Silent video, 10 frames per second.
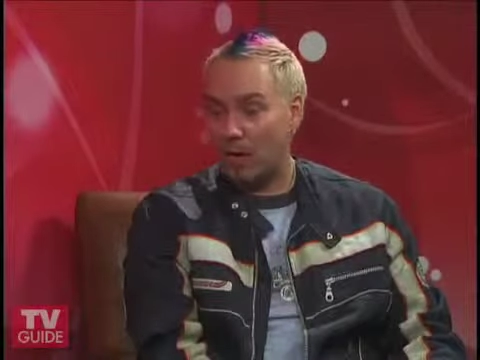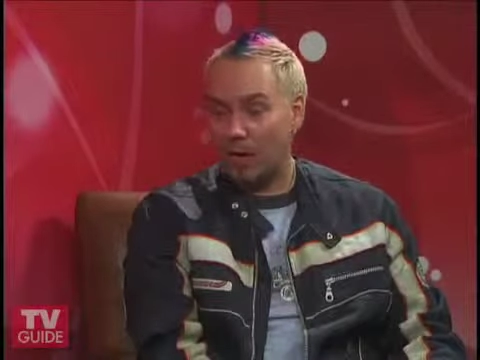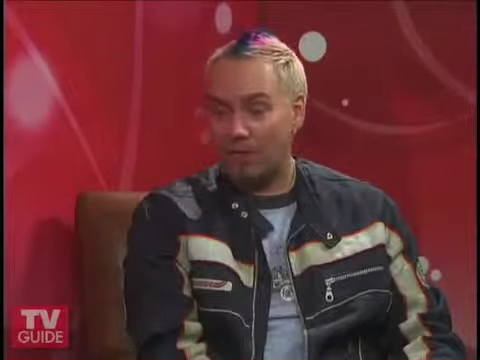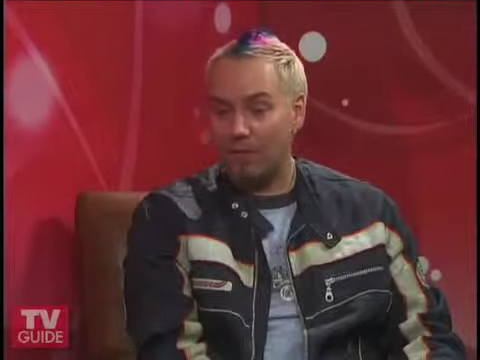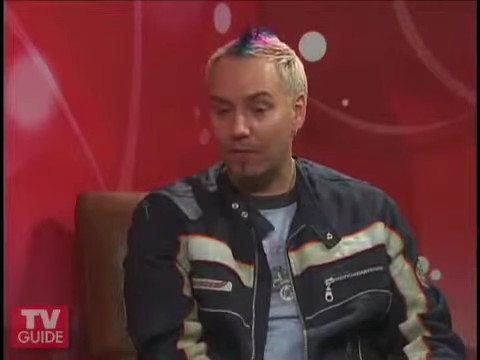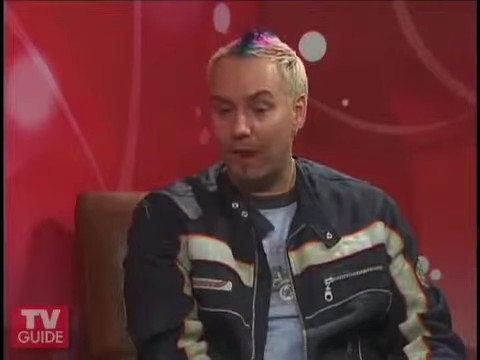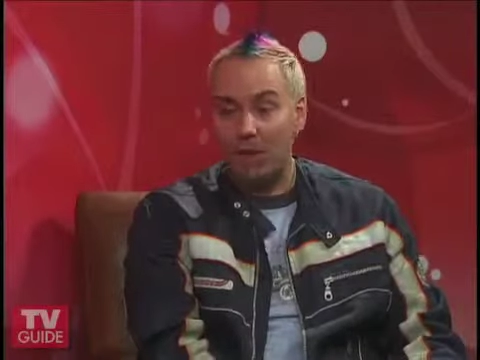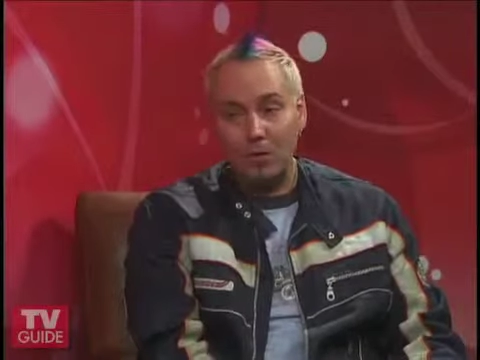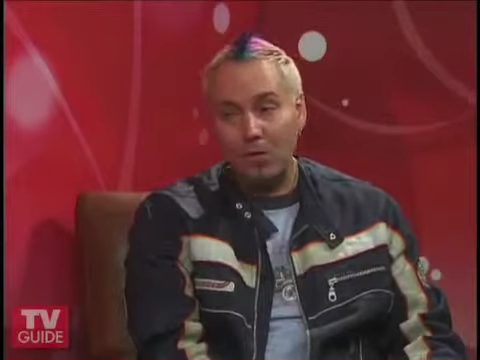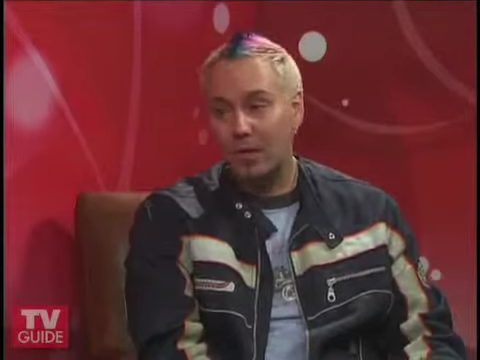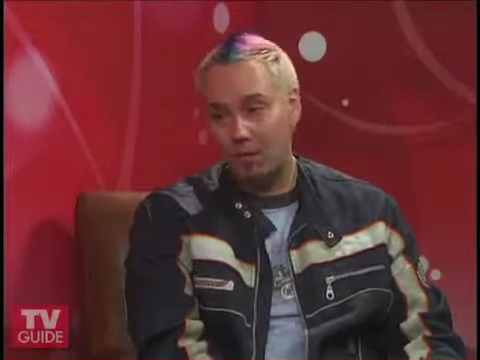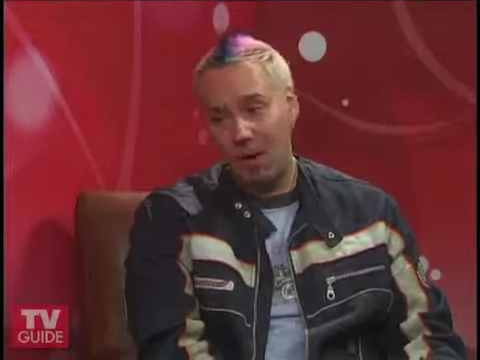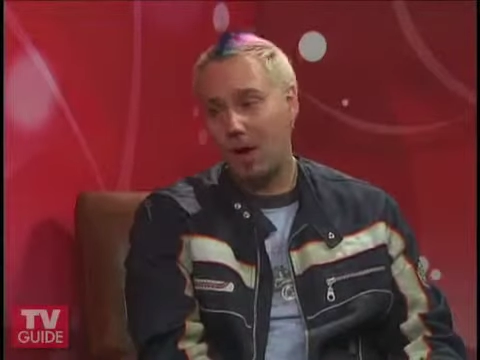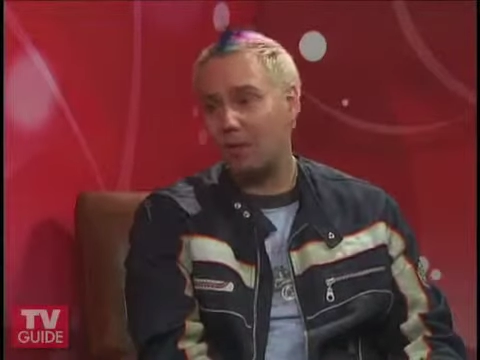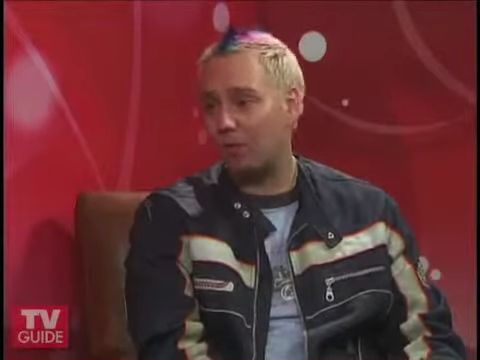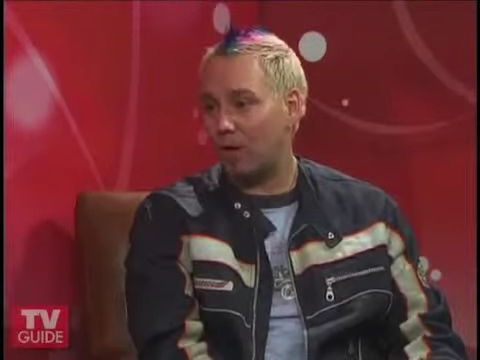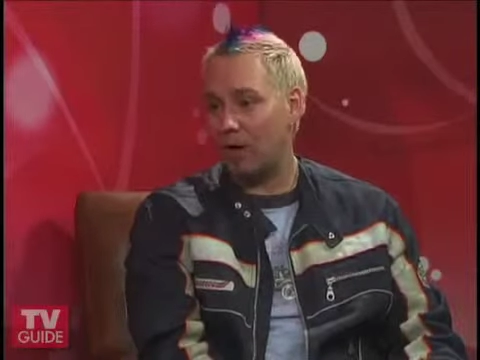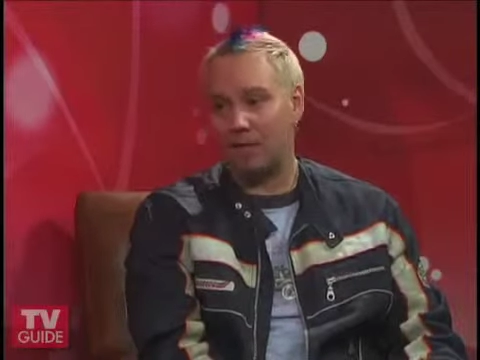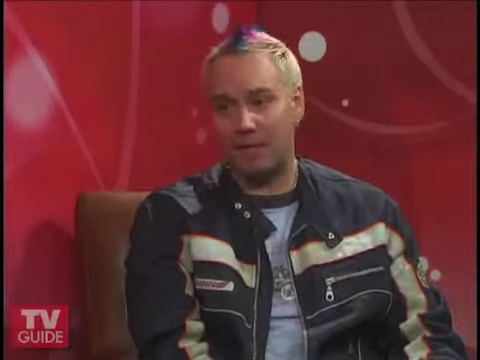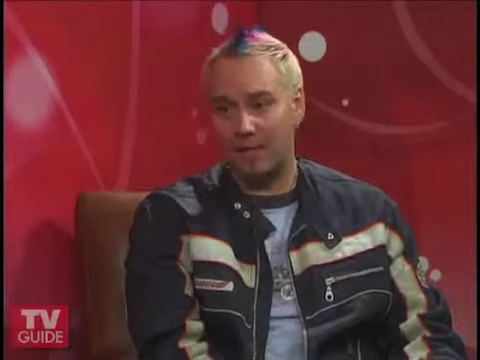But I was really proud of what
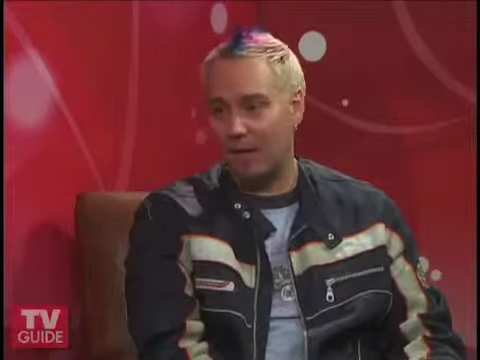I sent